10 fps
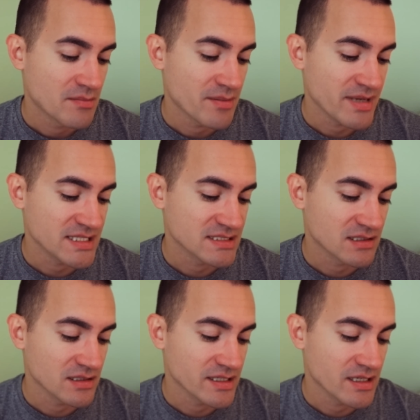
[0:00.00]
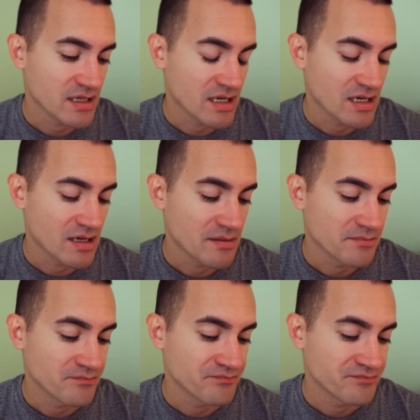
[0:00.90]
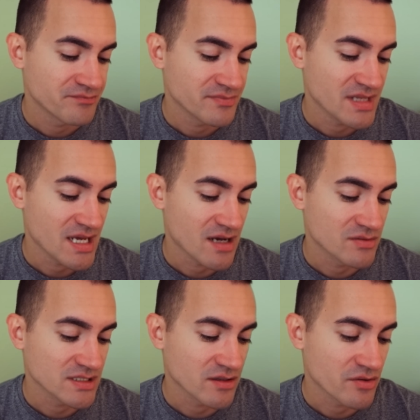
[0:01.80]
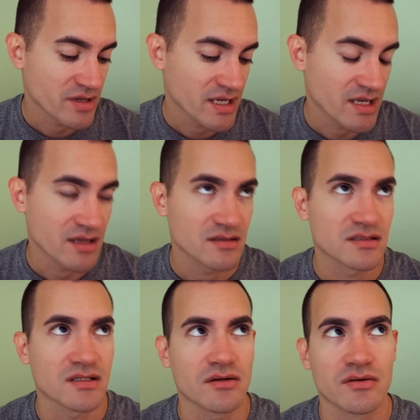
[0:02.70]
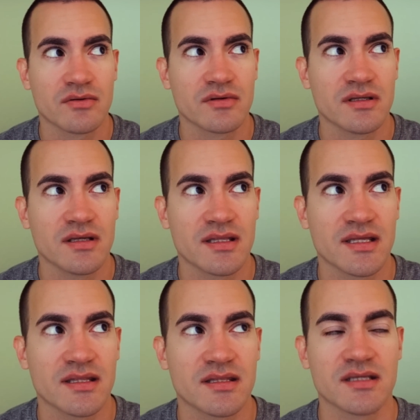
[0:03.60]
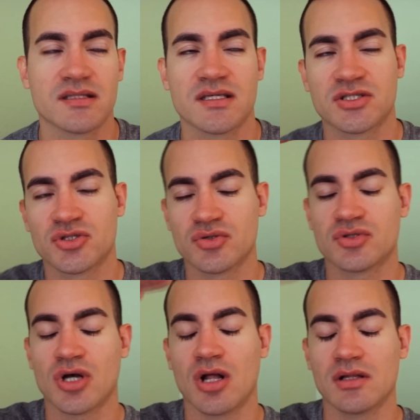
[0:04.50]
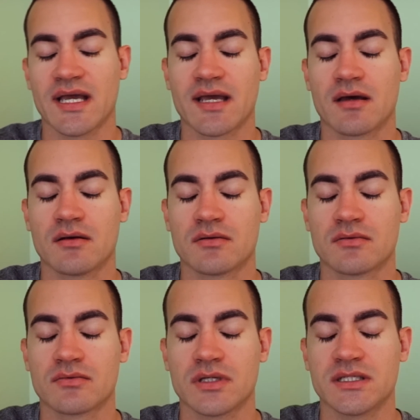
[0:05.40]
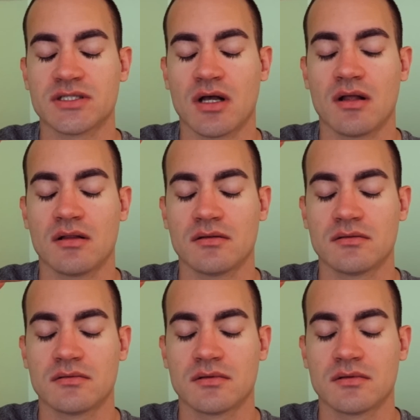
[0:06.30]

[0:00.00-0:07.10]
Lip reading: But basically, yeah, I was like, okay, so, and then these two tall, like, really tall,